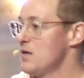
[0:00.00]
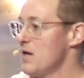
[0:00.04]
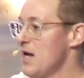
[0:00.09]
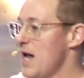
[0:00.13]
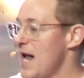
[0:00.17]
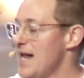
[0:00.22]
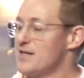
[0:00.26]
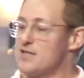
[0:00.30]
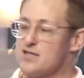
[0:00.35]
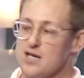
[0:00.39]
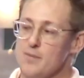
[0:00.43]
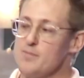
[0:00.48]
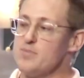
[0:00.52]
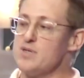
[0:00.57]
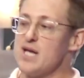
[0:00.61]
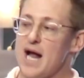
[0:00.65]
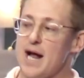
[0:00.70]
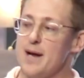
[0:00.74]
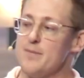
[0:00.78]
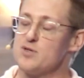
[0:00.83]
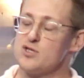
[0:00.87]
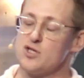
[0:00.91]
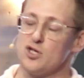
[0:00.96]
and
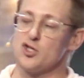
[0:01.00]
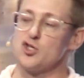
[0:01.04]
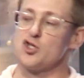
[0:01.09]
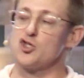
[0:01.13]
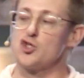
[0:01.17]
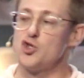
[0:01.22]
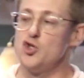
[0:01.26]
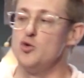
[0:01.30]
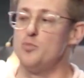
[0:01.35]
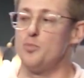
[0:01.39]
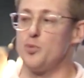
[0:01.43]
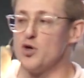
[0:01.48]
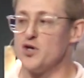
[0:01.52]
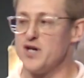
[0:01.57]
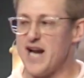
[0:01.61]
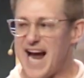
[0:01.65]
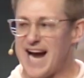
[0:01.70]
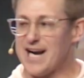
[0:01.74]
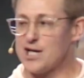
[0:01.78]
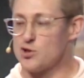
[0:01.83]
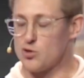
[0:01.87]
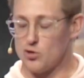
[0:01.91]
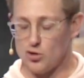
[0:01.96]
sometimes there's
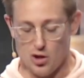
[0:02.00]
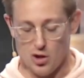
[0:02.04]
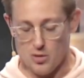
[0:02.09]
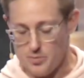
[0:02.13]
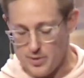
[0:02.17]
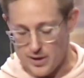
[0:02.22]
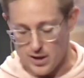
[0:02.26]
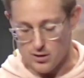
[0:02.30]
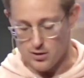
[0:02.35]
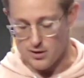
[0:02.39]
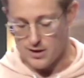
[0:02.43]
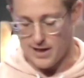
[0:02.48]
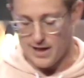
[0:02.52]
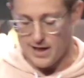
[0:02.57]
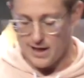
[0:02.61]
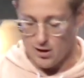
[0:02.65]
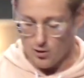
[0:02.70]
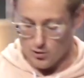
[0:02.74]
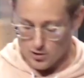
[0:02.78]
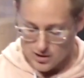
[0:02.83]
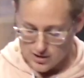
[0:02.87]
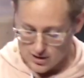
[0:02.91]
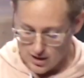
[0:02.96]
supernatural ability
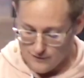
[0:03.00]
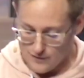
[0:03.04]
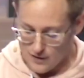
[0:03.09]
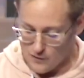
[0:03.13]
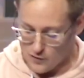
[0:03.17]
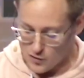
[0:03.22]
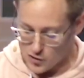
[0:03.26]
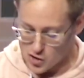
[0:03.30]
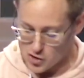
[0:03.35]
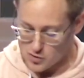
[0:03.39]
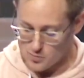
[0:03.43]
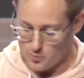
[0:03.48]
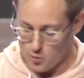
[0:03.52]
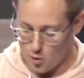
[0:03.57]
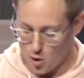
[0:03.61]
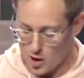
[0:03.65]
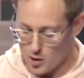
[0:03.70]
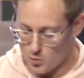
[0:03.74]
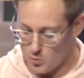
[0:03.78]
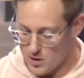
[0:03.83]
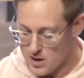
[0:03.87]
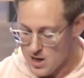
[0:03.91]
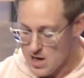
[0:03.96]
or stuff that they're just
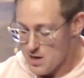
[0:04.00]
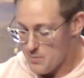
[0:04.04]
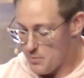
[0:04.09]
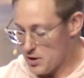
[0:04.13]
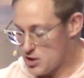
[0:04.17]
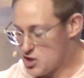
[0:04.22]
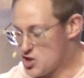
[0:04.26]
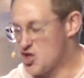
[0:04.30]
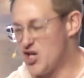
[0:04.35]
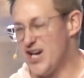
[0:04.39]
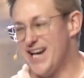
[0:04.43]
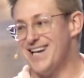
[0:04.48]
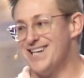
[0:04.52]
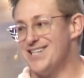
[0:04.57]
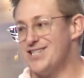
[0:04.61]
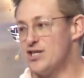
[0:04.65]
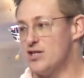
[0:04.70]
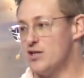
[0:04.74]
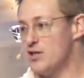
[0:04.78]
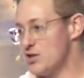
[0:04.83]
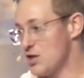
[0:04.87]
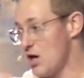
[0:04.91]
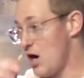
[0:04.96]
born with, but
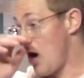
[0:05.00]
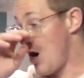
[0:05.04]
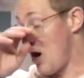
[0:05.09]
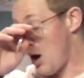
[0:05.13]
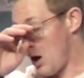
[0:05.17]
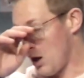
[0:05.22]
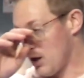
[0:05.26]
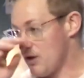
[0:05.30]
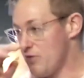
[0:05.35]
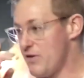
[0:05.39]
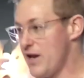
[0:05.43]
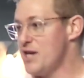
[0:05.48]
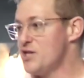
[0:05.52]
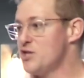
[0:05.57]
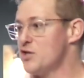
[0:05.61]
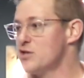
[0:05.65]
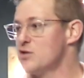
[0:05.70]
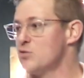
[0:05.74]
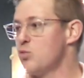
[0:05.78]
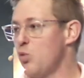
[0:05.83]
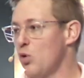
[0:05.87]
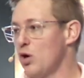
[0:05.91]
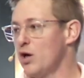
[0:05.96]
chances are they
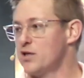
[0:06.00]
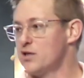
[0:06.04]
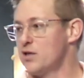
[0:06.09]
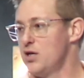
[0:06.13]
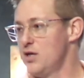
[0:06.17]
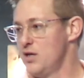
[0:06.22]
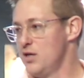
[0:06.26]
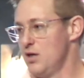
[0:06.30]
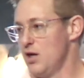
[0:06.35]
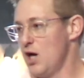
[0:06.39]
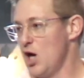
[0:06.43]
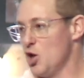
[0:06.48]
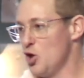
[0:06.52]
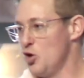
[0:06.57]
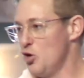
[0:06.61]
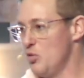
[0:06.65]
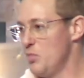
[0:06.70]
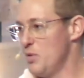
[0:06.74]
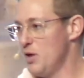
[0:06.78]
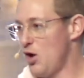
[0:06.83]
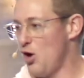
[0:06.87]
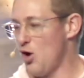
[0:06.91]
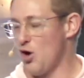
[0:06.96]
just worked a
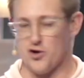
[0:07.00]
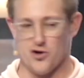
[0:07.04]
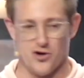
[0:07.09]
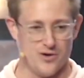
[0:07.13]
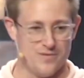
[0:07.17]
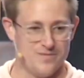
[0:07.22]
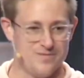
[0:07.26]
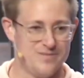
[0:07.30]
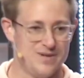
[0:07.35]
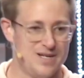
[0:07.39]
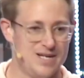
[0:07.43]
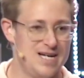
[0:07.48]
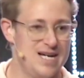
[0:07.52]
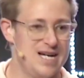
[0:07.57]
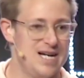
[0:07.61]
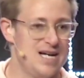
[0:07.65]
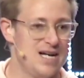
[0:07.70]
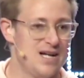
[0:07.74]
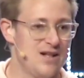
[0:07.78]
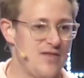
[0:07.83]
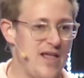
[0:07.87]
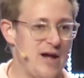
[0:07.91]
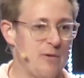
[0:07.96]
little bit harder.
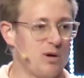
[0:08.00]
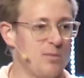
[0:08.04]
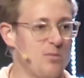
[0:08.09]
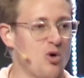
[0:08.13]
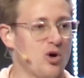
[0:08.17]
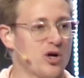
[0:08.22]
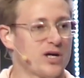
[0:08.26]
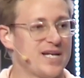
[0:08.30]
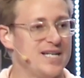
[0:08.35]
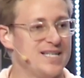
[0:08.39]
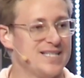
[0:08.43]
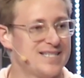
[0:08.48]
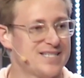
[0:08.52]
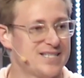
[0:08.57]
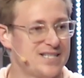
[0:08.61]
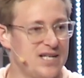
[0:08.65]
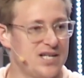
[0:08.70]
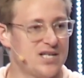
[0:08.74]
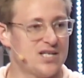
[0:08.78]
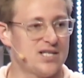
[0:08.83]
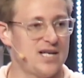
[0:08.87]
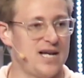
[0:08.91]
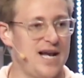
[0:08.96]
They were more
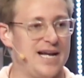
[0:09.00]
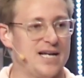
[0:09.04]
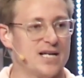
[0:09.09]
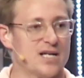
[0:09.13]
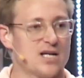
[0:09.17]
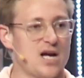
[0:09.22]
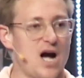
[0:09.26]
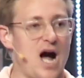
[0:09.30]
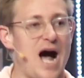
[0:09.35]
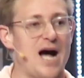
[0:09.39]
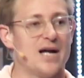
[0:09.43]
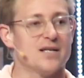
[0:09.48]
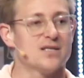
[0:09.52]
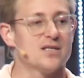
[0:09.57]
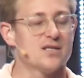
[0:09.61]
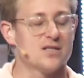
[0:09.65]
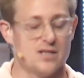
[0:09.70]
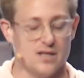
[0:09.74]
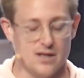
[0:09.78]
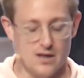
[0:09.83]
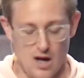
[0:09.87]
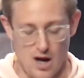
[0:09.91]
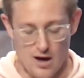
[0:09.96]
consistent and
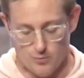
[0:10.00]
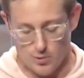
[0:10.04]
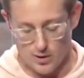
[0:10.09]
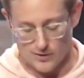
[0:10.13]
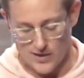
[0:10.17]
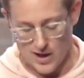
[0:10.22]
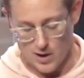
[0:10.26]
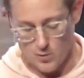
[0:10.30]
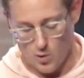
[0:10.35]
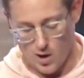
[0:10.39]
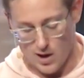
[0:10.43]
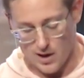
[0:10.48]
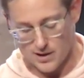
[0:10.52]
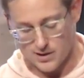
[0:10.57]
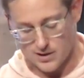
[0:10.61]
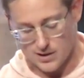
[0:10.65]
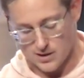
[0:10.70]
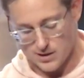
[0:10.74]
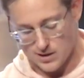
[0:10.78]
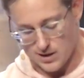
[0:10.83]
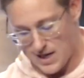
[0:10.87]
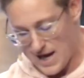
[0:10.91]
constant of what they wanted to see